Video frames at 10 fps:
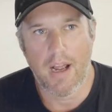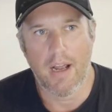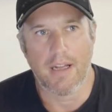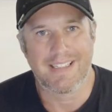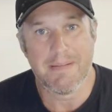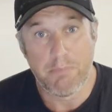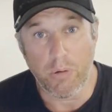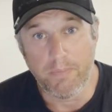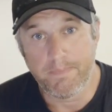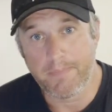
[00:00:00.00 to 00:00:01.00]
simple.
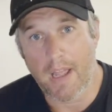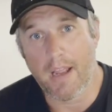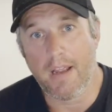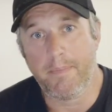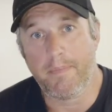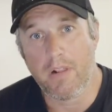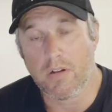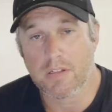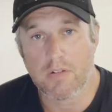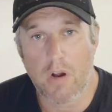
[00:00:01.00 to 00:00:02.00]

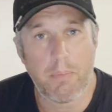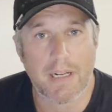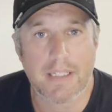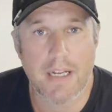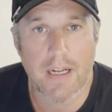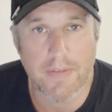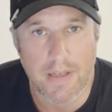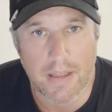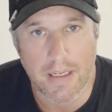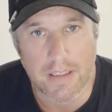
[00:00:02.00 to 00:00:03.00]
Lots of complex curves
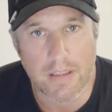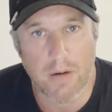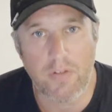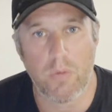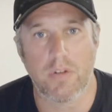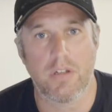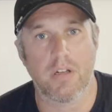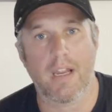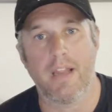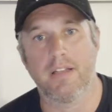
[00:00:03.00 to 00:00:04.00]
and things, so if you wanted to
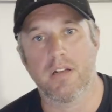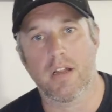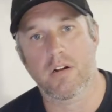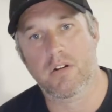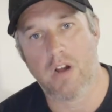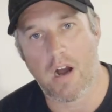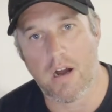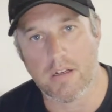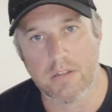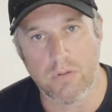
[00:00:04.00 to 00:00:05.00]
get into like
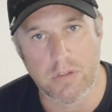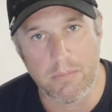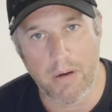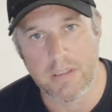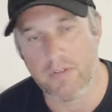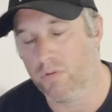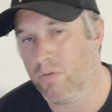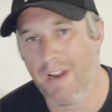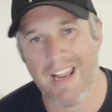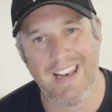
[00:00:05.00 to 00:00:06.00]
cars and automotive
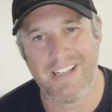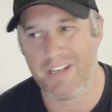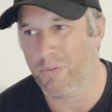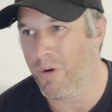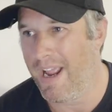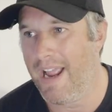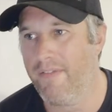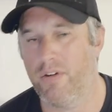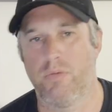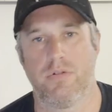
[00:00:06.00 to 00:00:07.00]
or literally
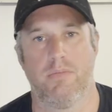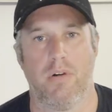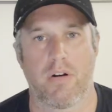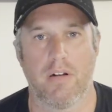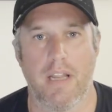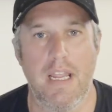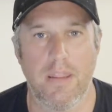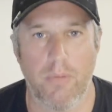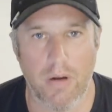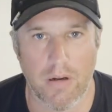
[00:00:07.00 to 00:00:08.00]
whatever you want to model in
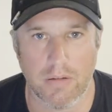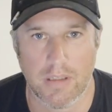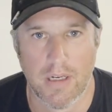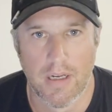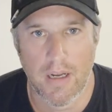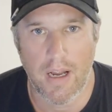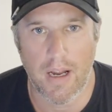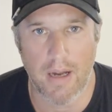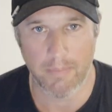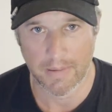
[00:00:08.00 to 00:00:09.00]
the world,
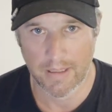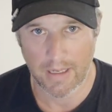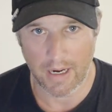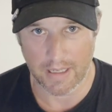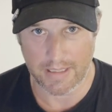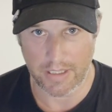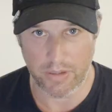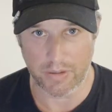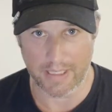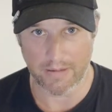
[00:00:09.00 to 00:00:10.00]
I'm going to teach
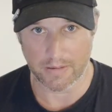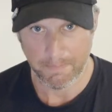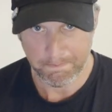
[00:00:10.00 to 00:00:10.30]
you skills